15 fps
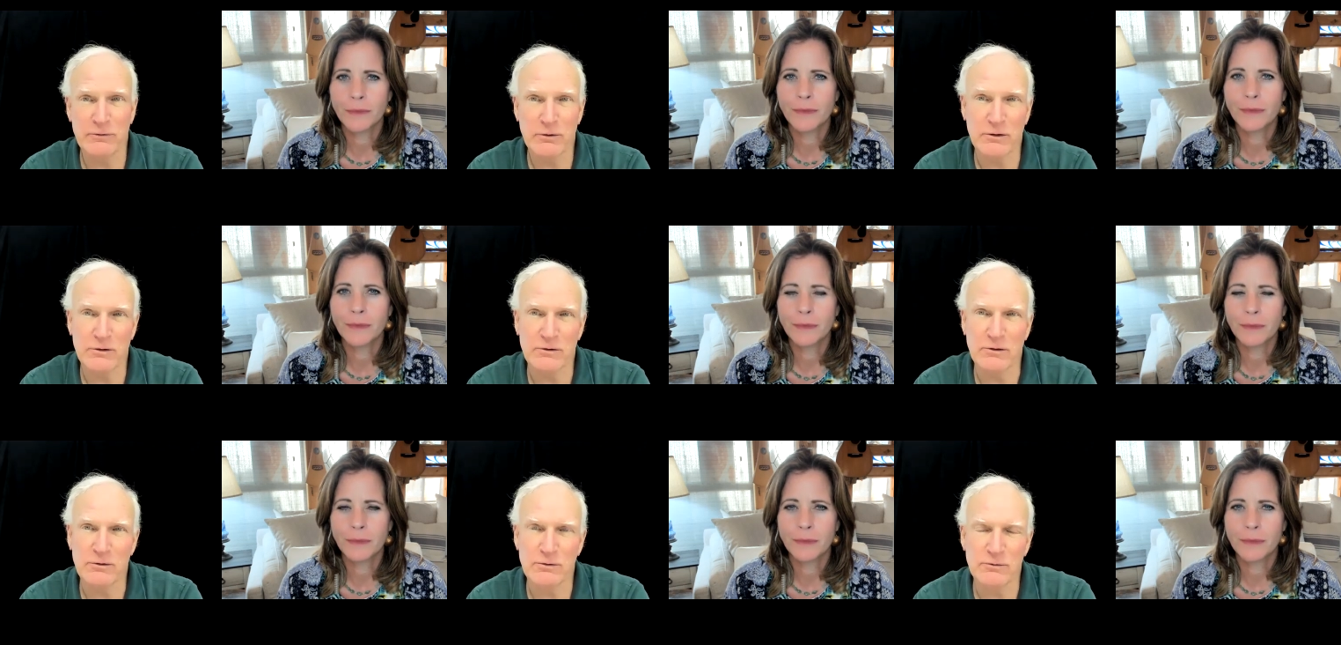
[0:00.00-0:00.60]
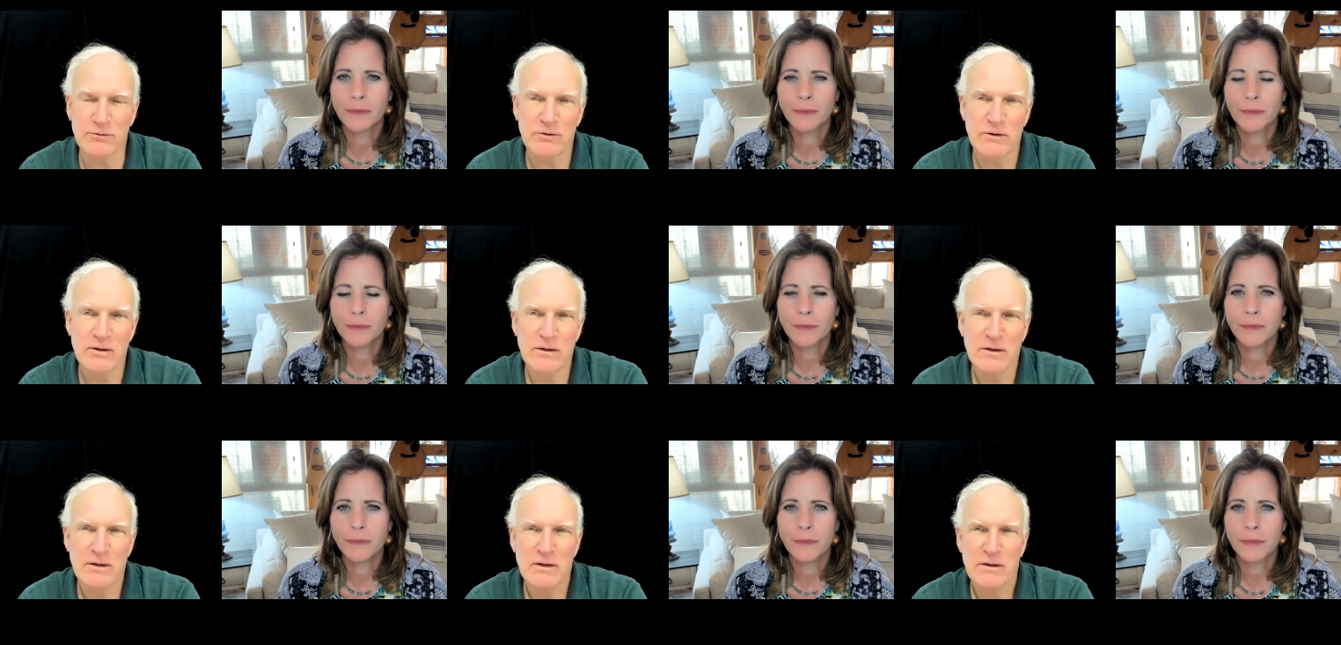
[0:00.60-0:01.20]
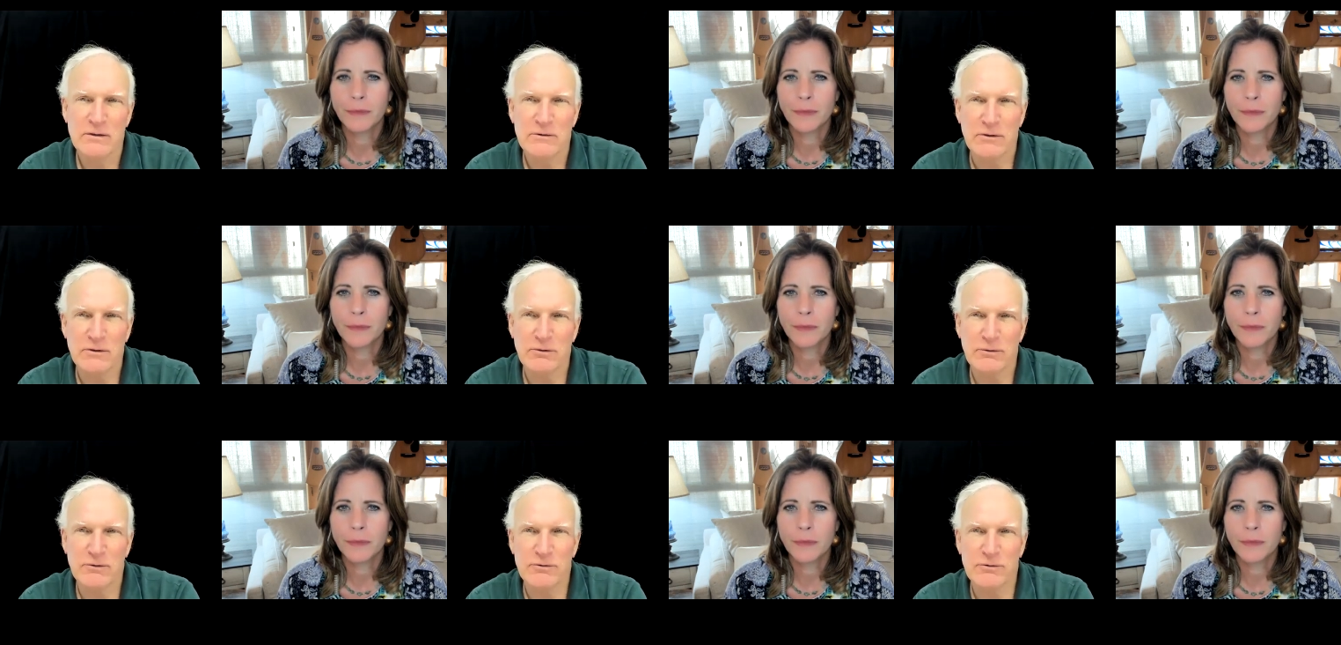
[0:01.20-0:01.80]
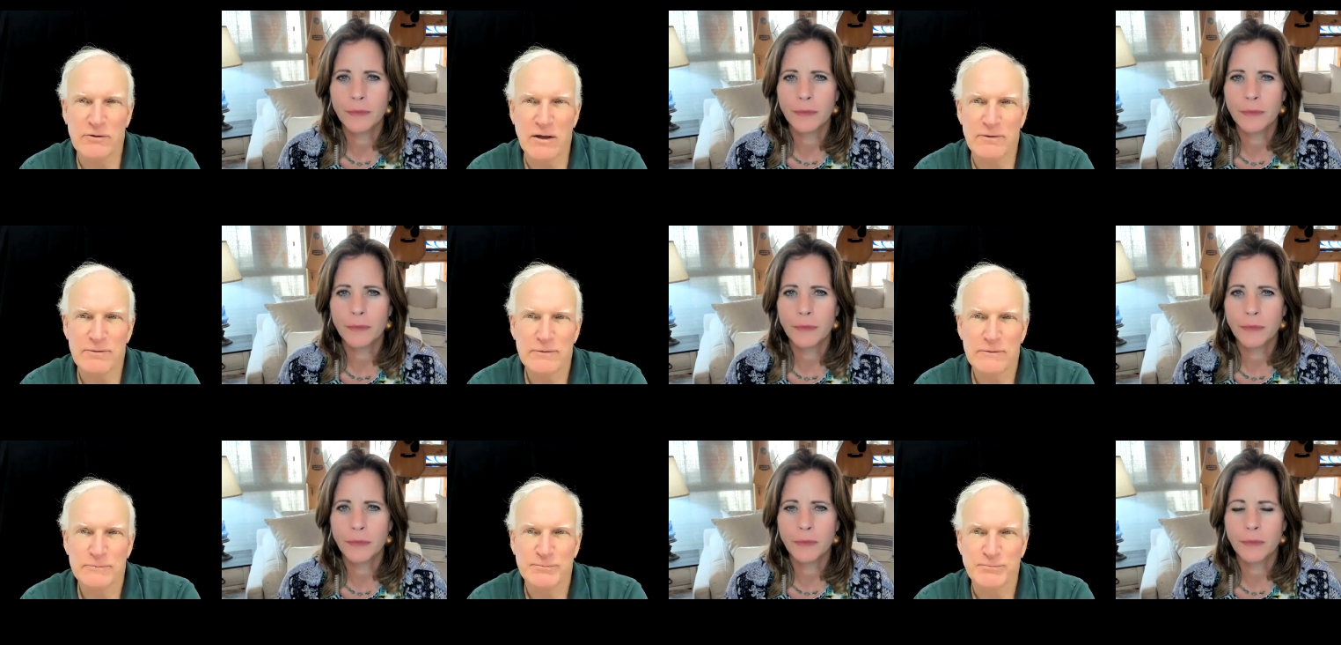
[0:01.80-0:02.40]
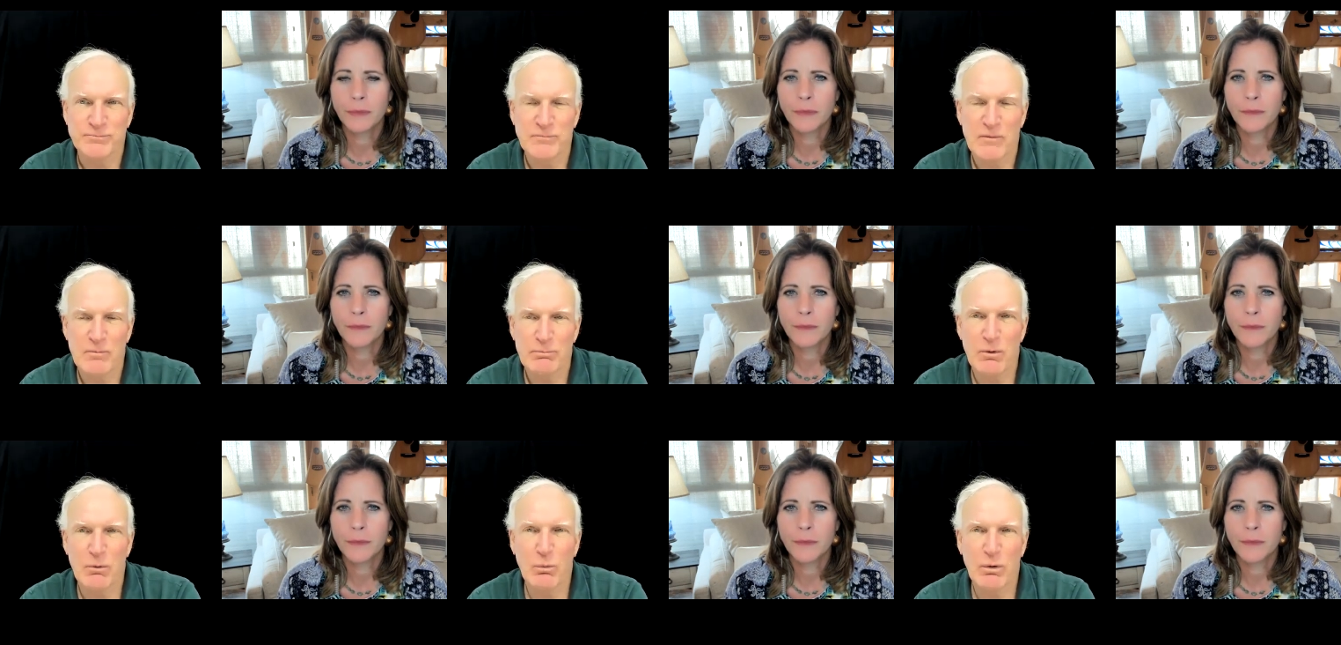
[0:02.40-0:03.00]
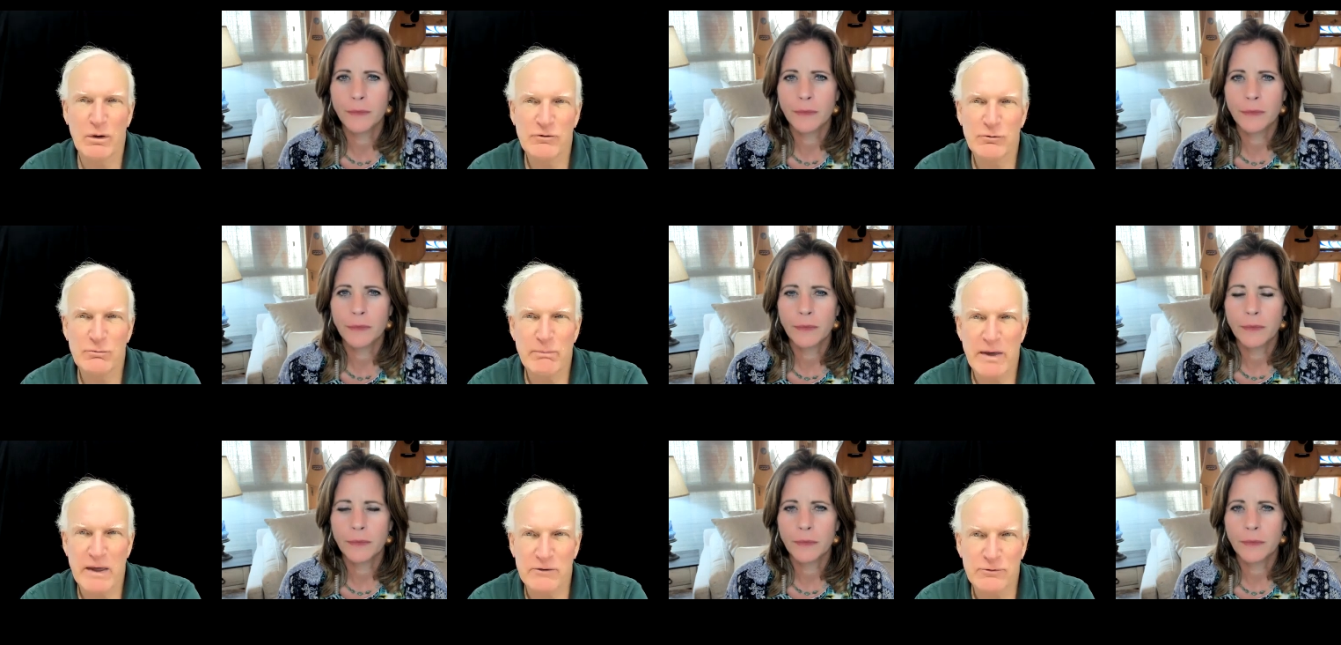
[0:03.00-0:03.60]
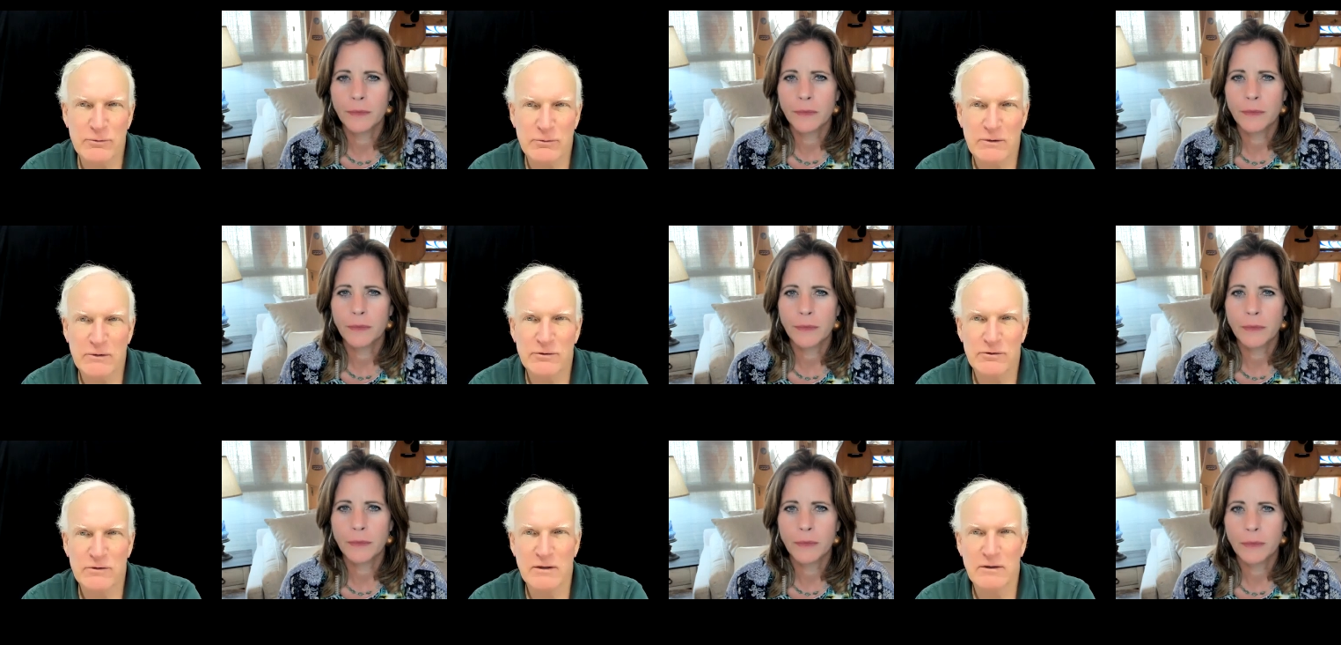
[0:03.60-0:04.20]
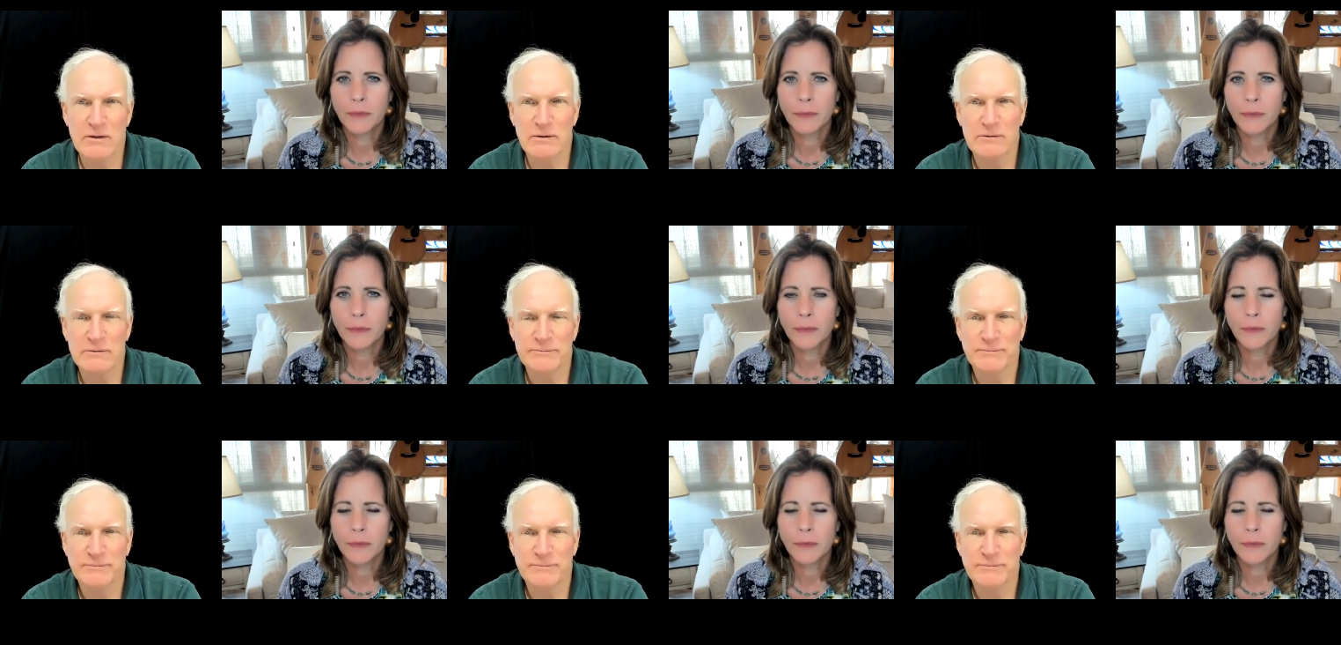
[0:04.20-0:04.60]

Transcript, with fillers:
Speaker 1: you can use to do this stuff. But once you master this skill,